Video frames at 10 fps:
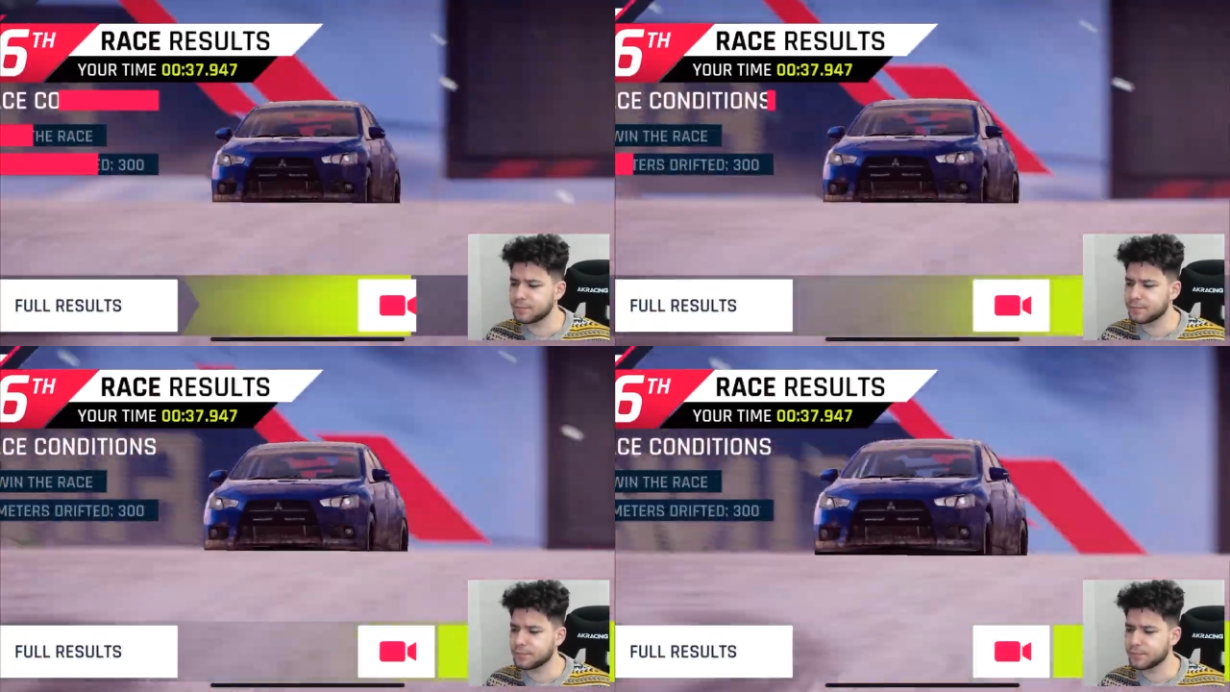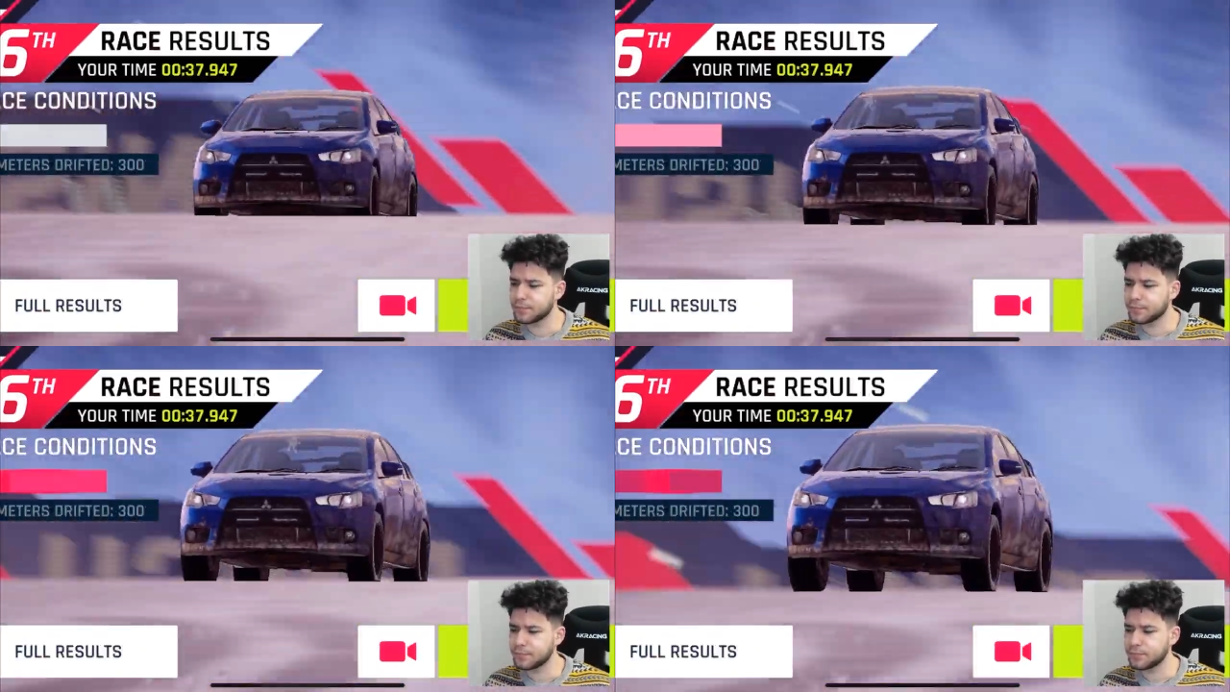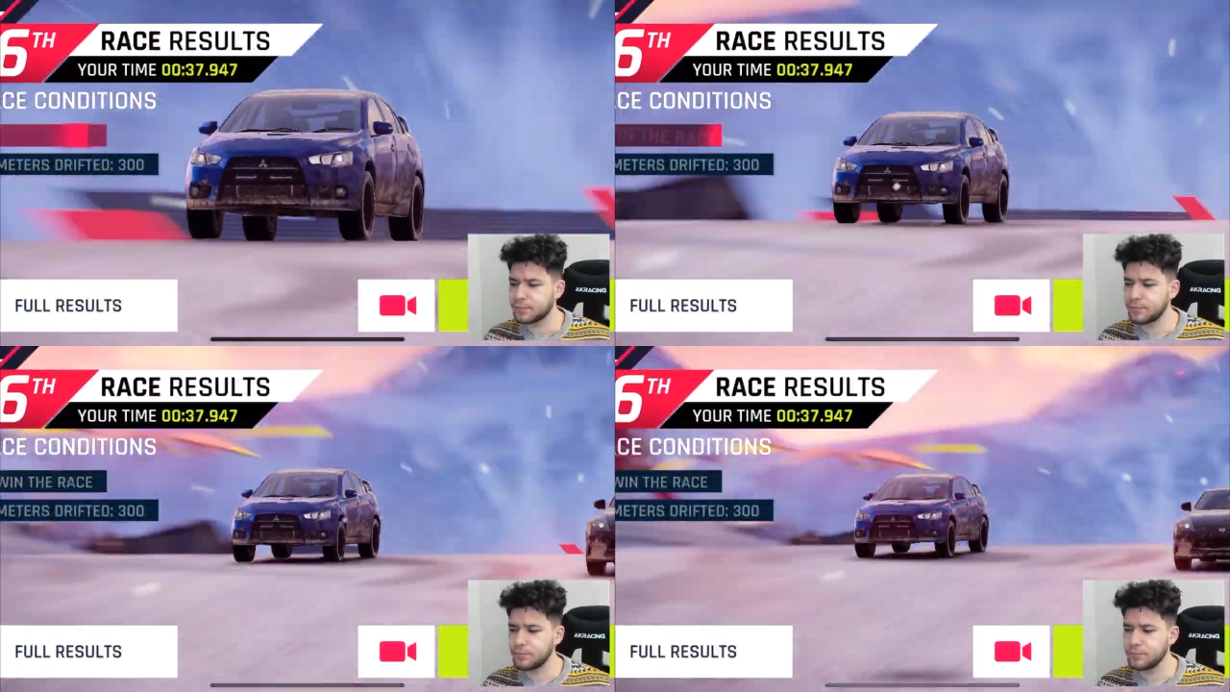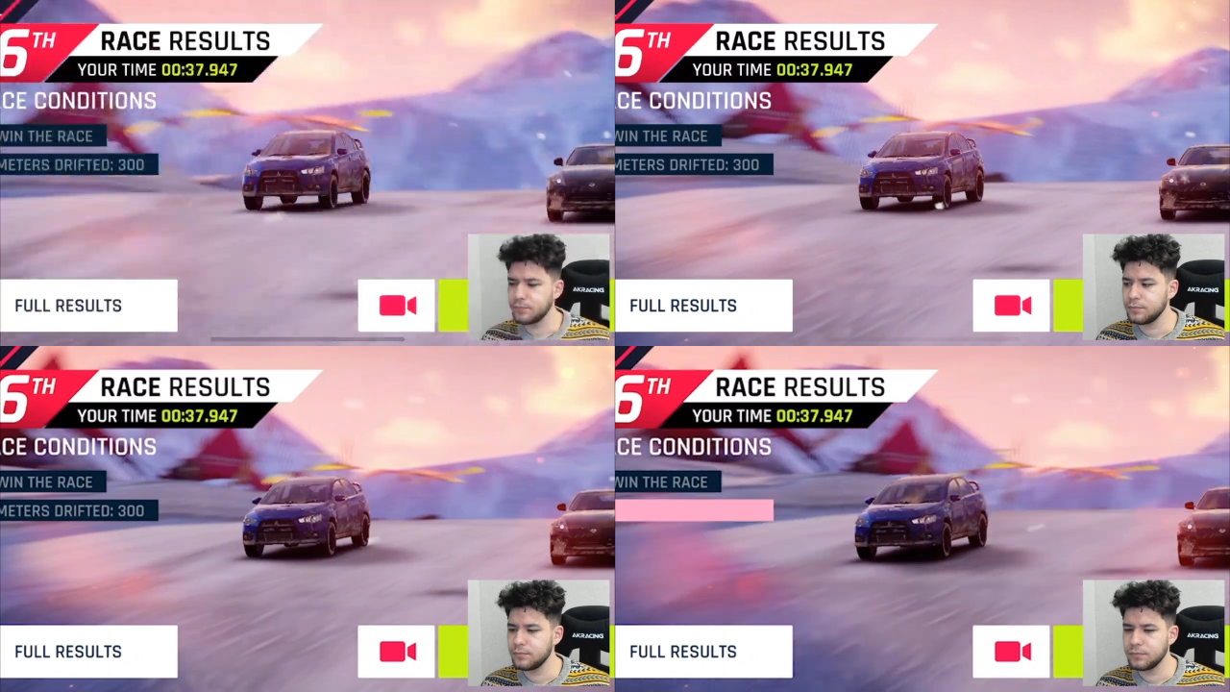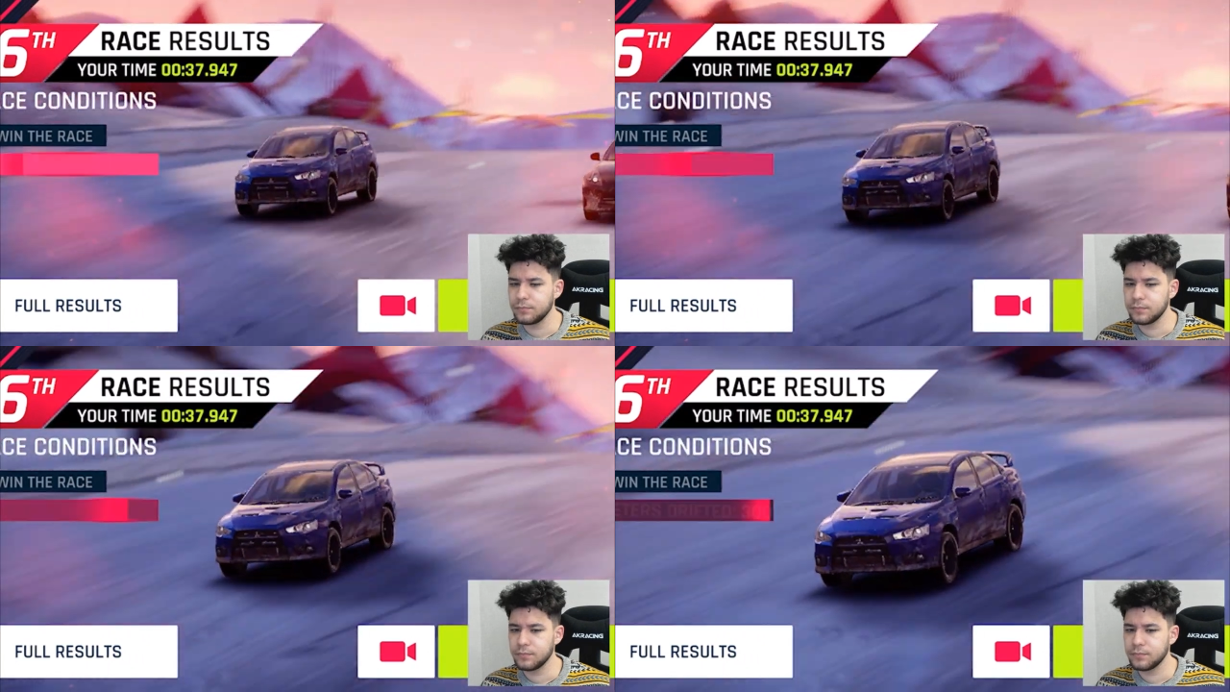
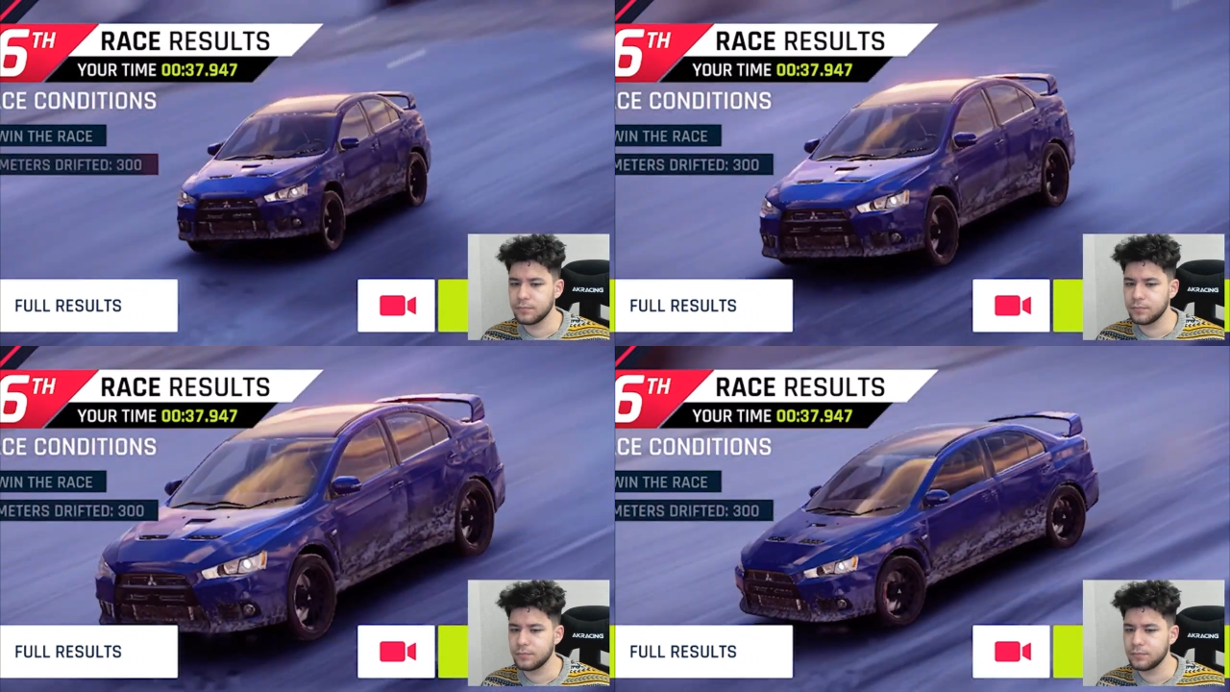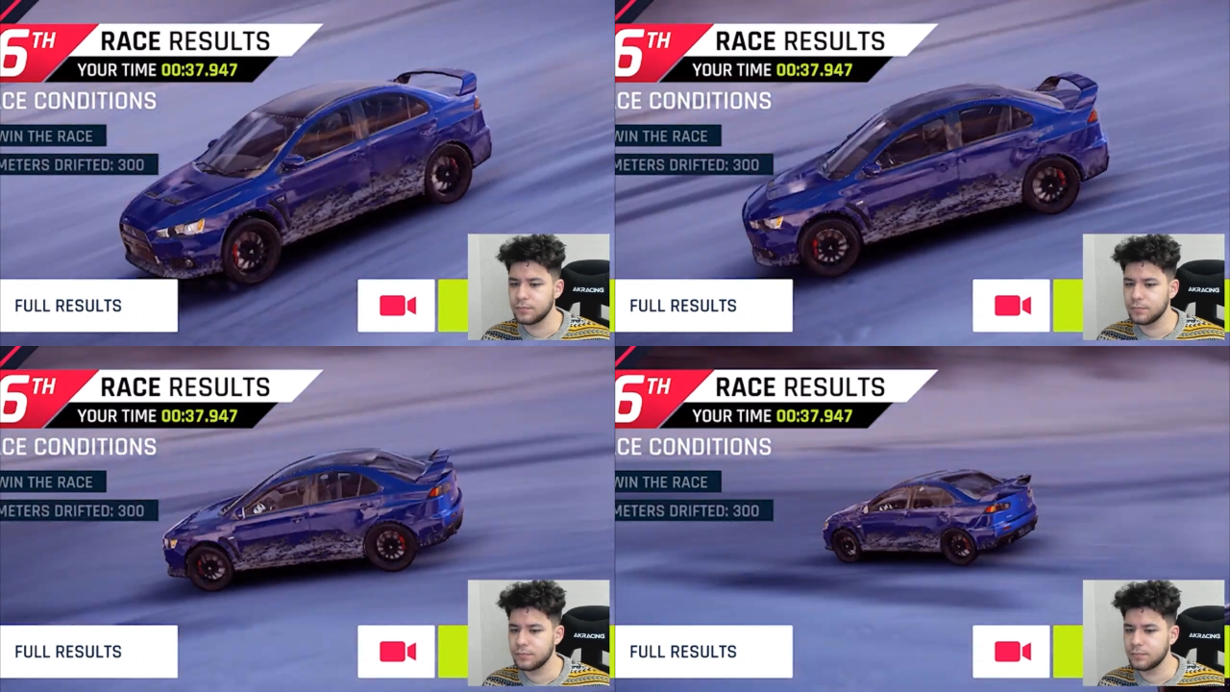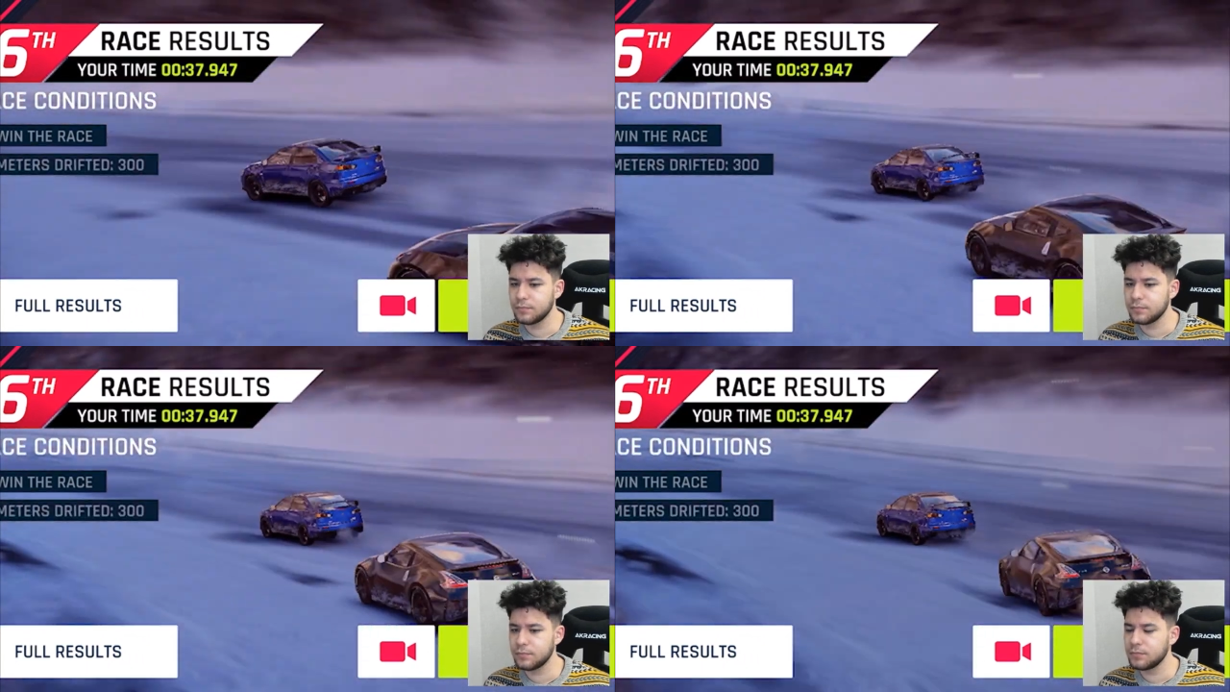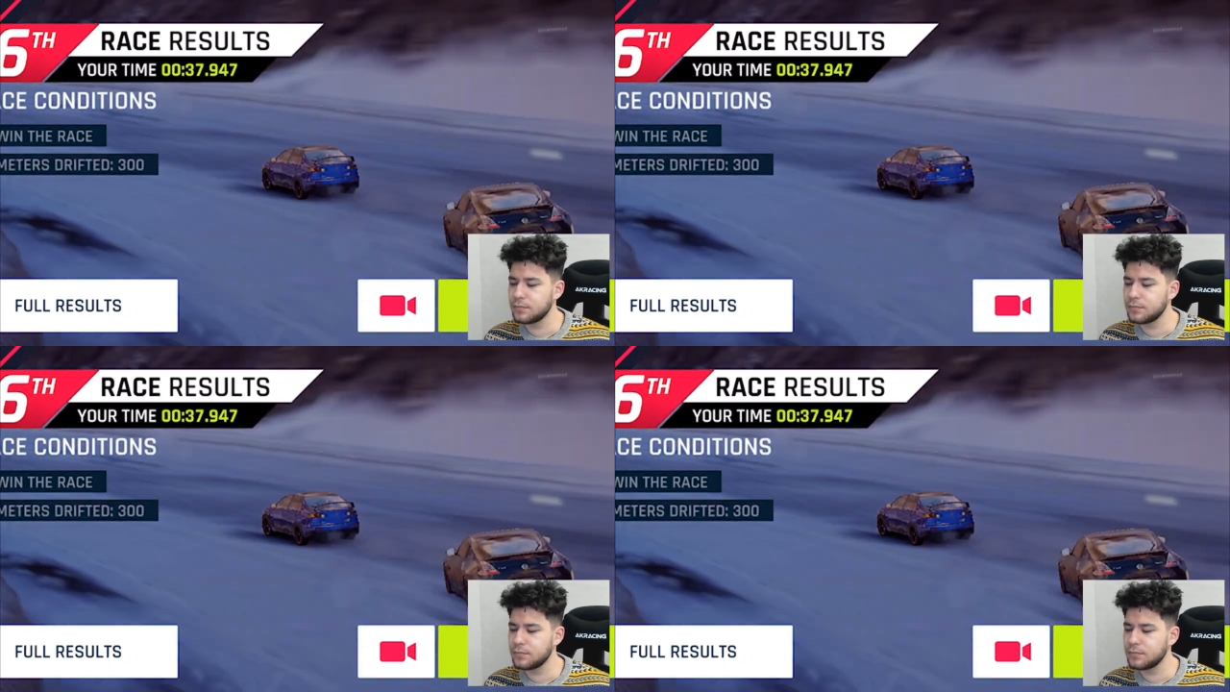(silence)